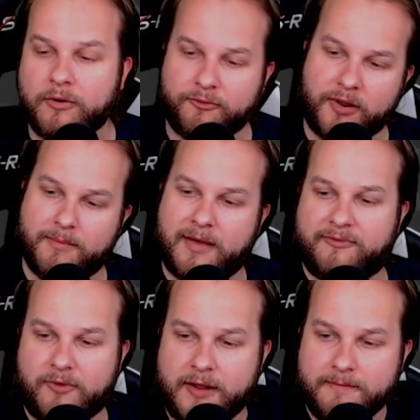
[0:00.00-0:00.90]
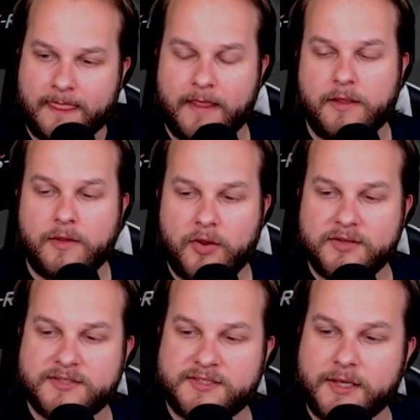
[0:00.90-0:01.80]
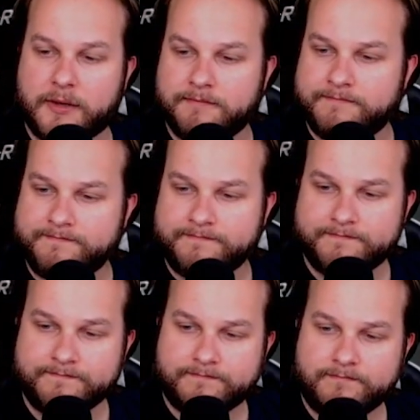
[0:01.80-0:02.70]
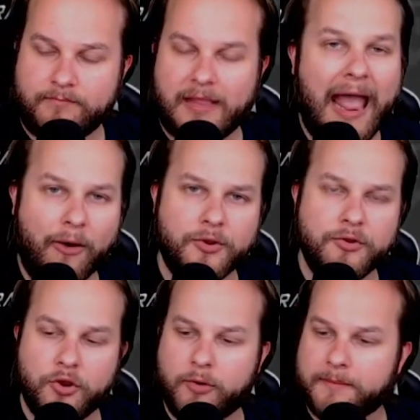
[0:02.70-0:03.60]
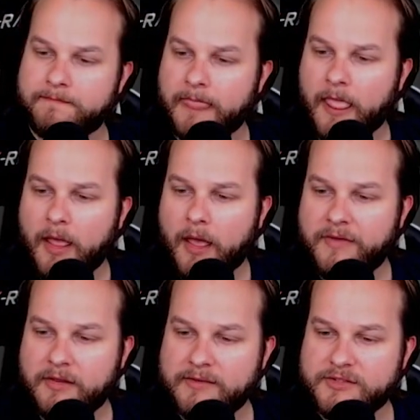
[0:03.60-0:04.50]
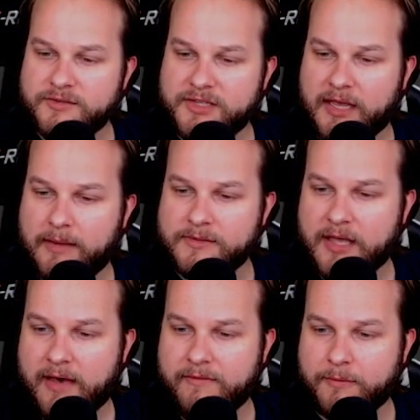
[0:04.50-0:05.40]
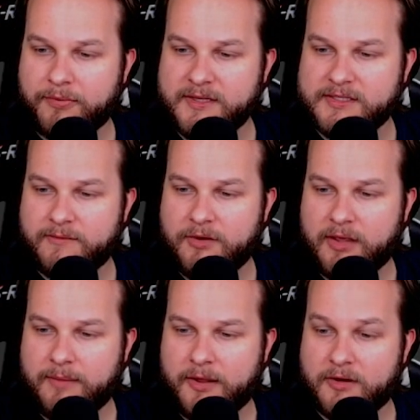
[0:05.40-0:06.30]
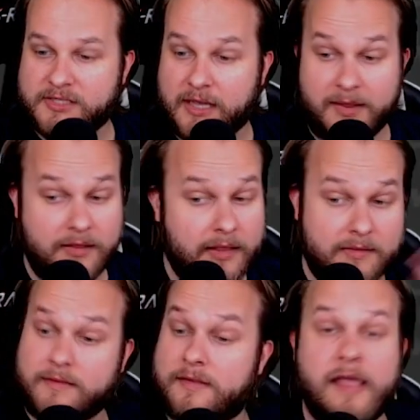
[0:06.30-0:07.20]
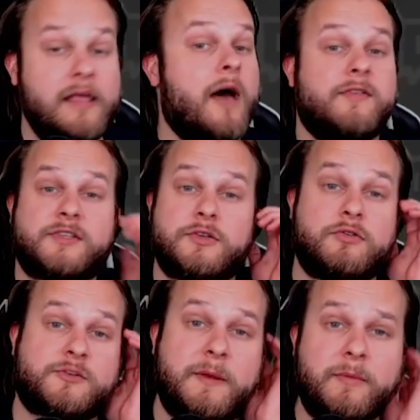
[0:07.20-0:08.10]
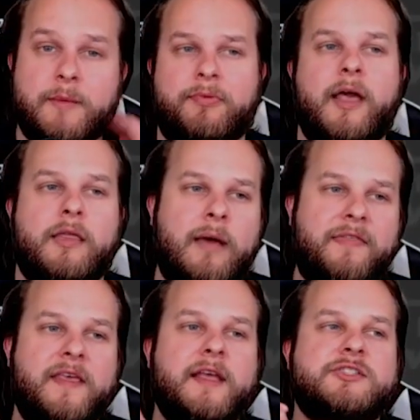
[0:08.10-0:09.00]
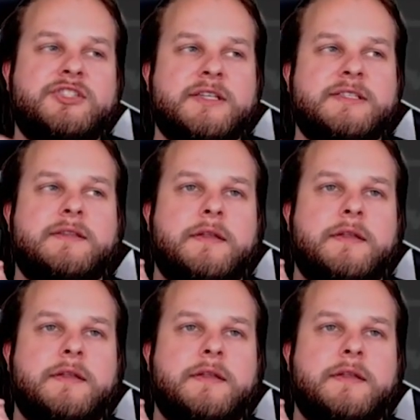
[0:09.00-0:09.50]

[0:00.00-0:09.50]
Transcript: for you, my friend. Good to see you. How are you doing? I think live service games have their place in the video game industry. I mean, they obviously do. There's people that play them. I think it's just,